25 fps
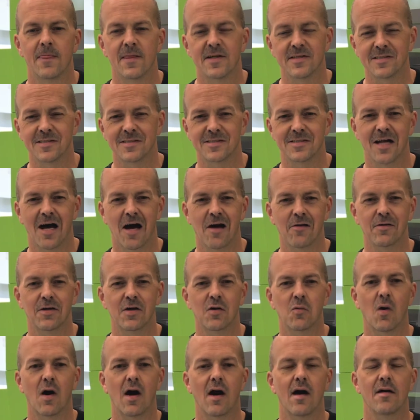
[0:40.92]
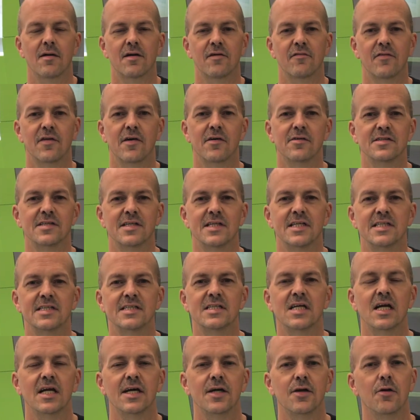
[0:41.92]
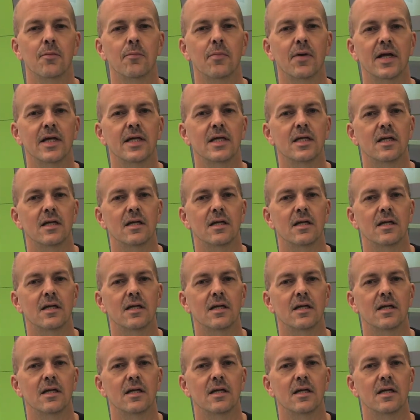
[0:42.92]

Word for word: this is not required if there is an insulator plate.